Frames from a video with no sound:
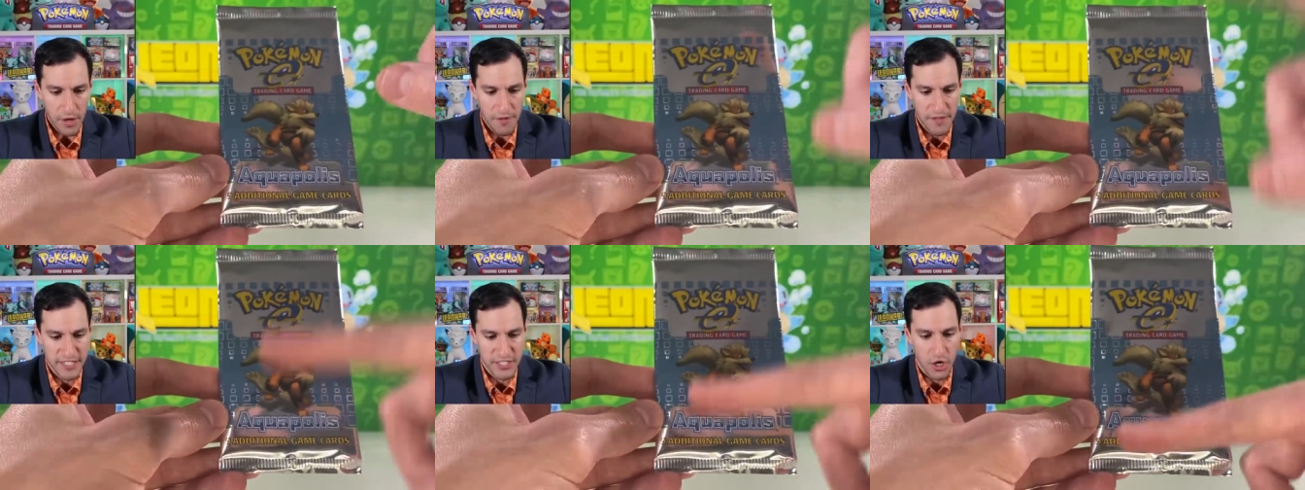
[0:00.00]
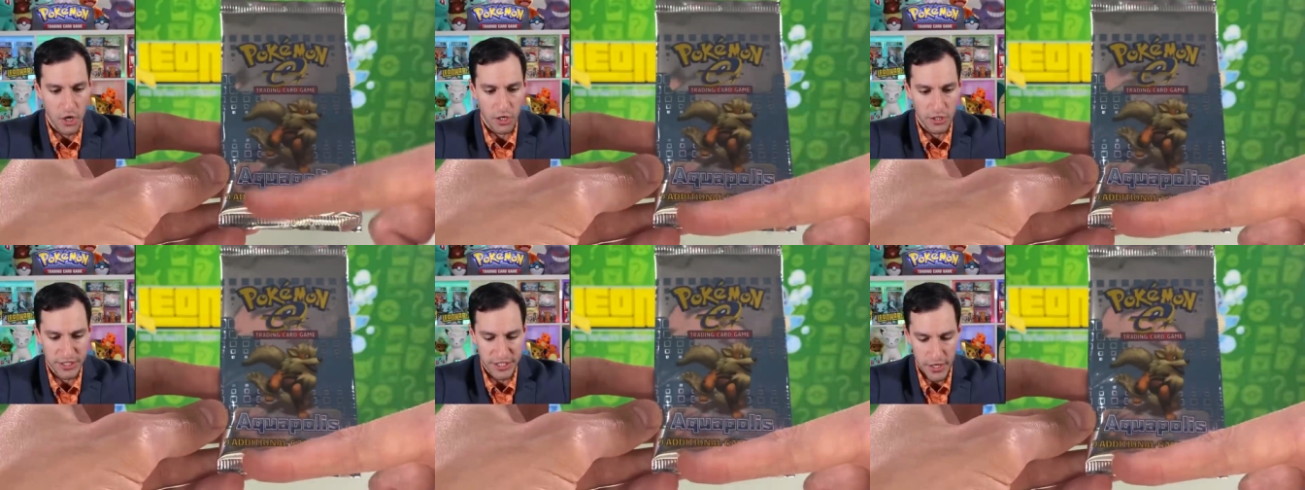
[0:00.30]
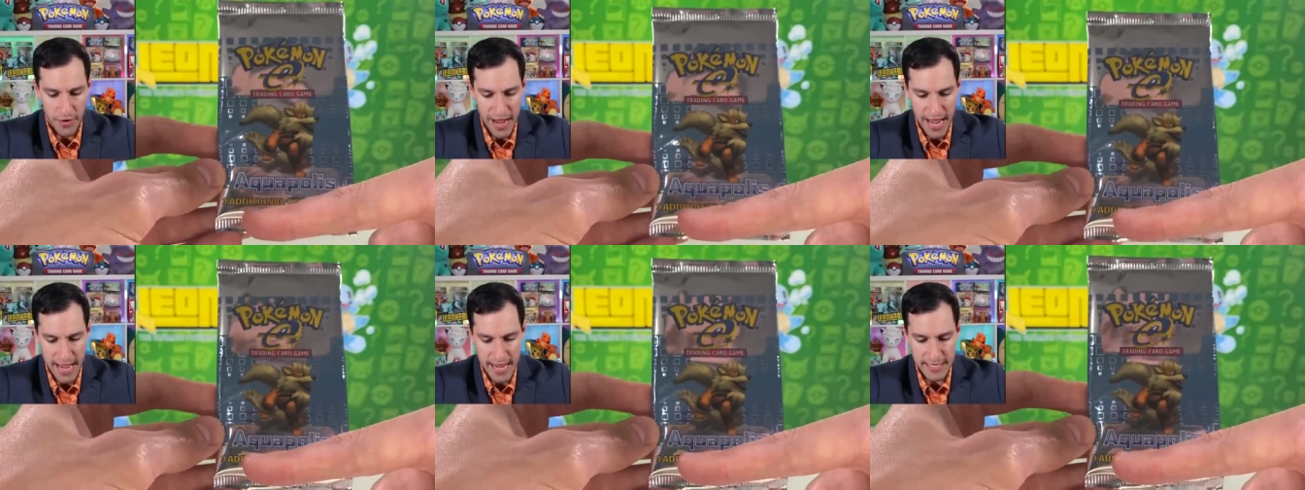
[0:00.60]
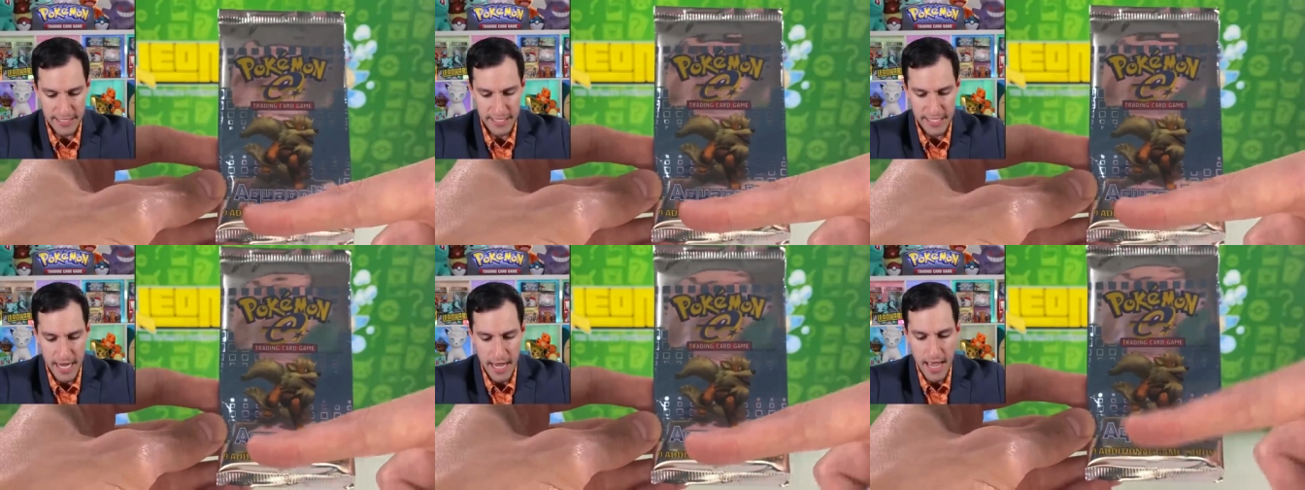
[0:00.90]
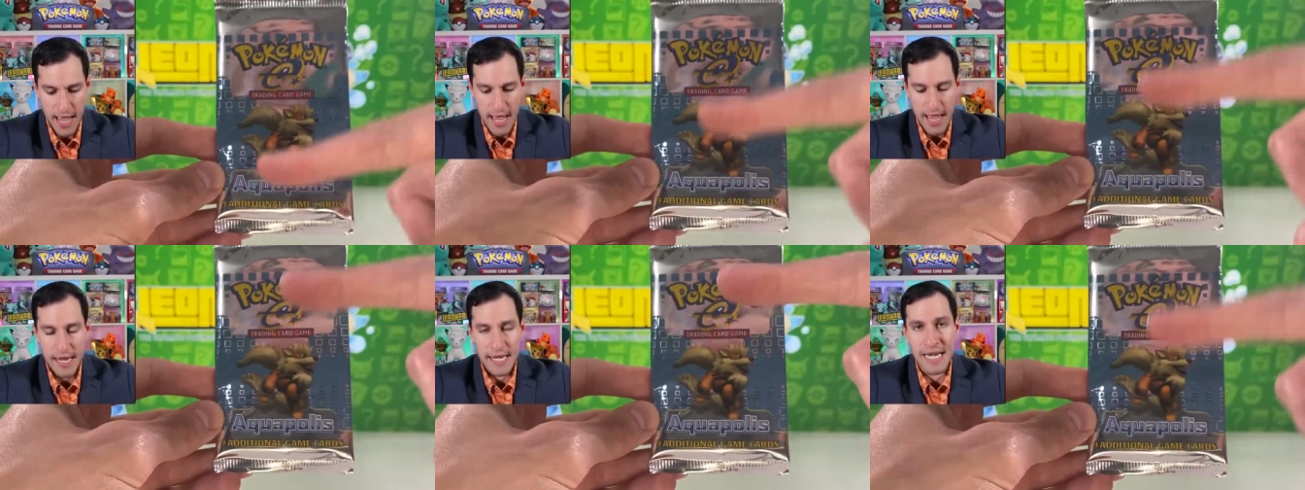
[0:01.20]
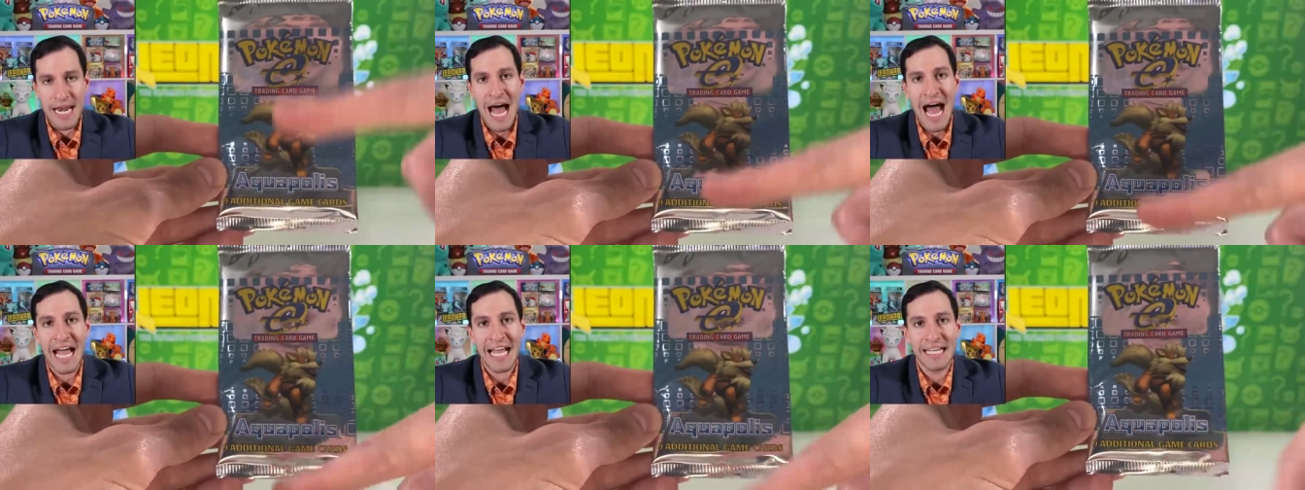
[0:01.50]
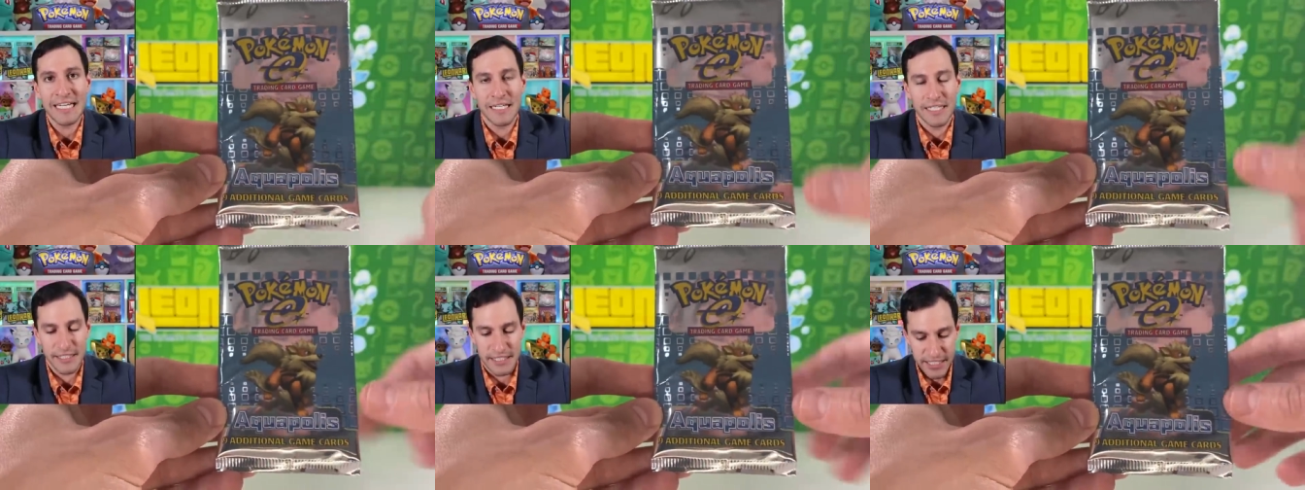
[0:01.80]
This also has
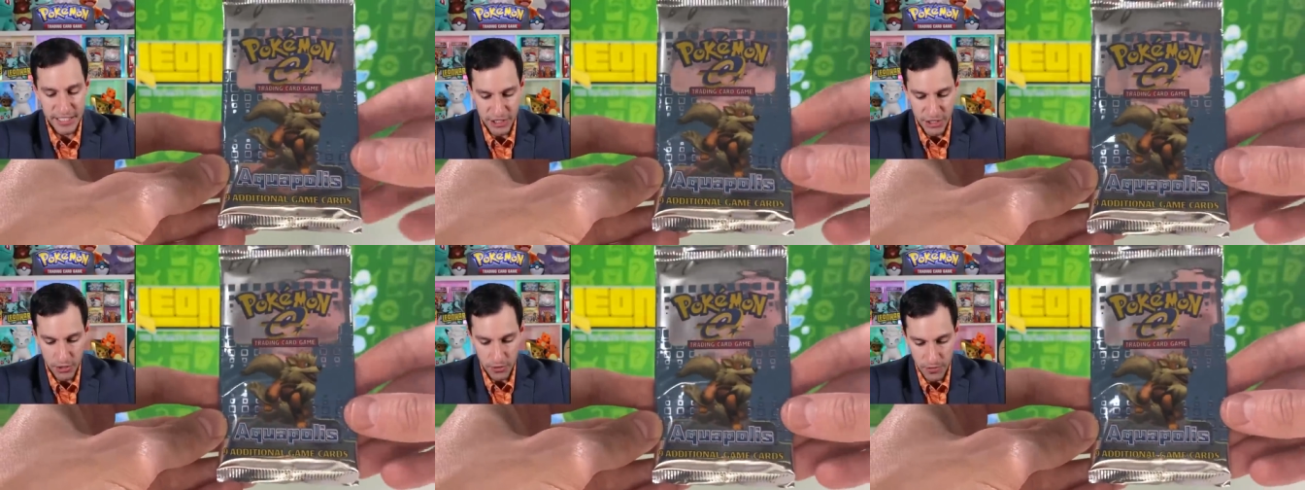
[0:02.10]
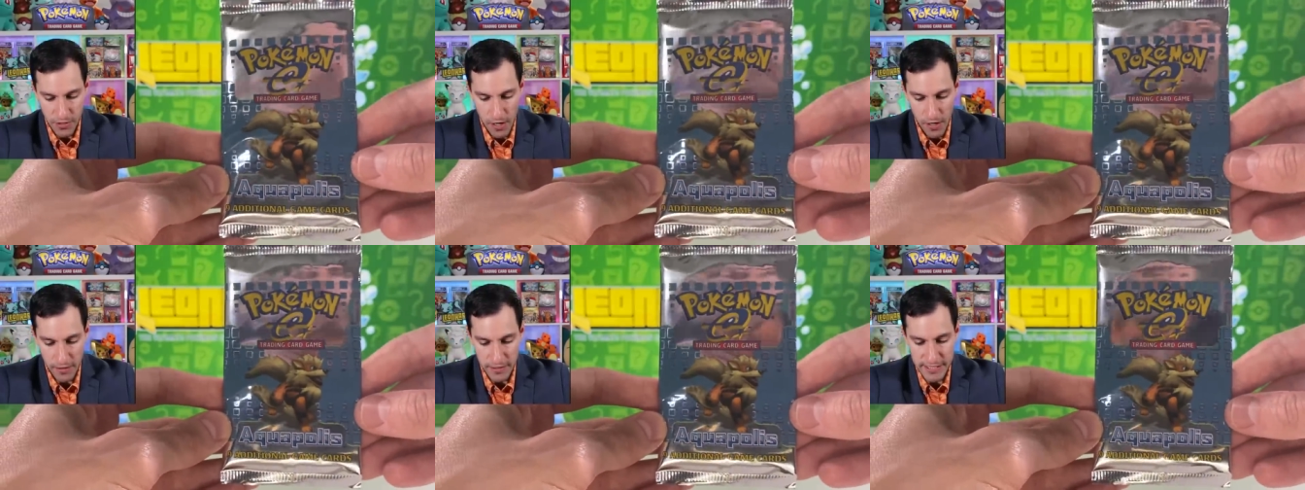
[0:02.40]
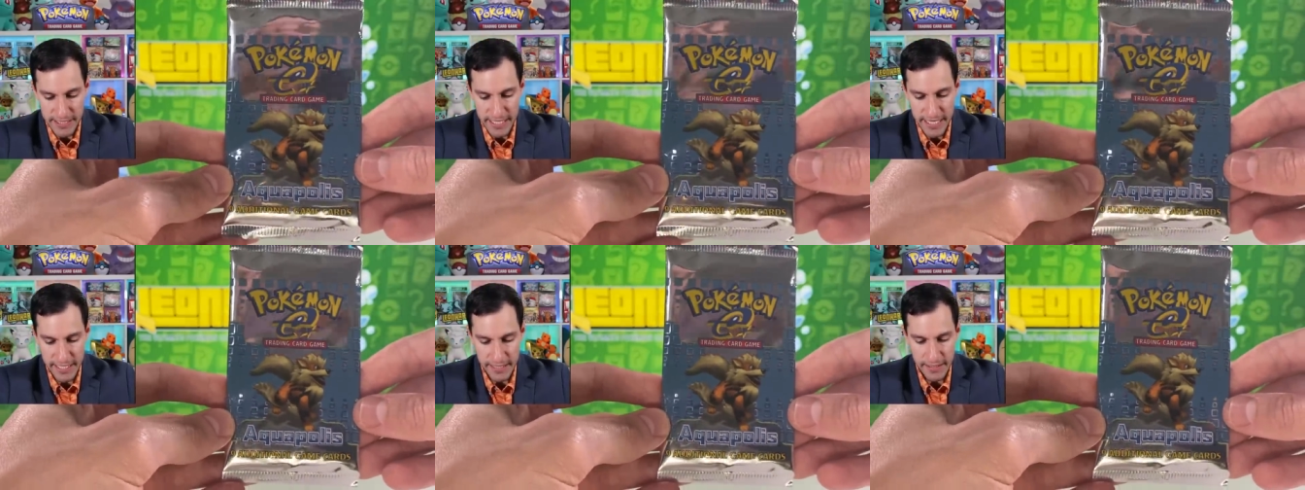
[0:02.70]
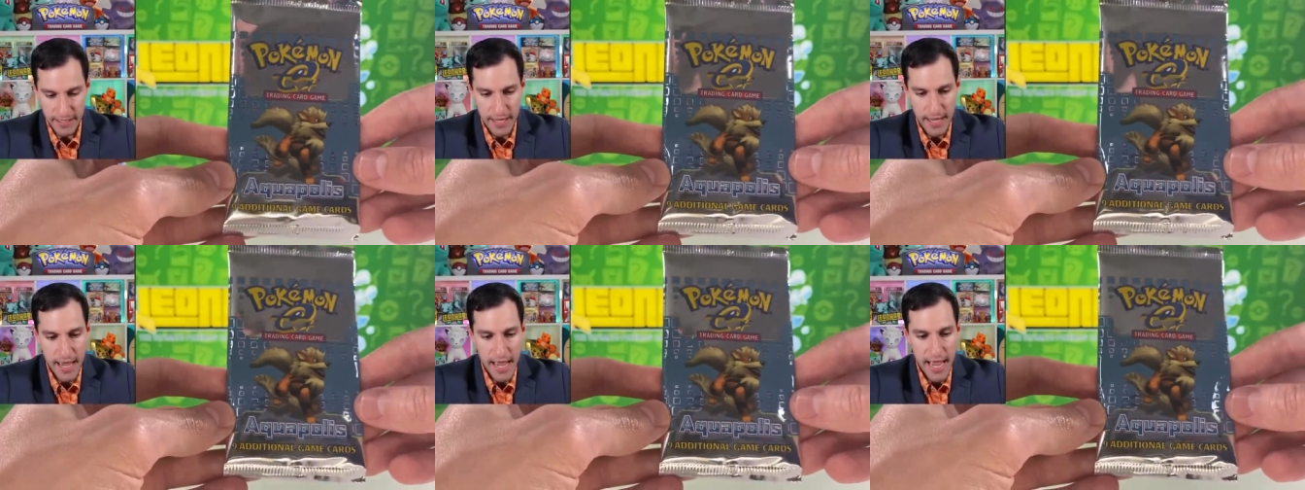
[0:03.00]
nine additional cards in it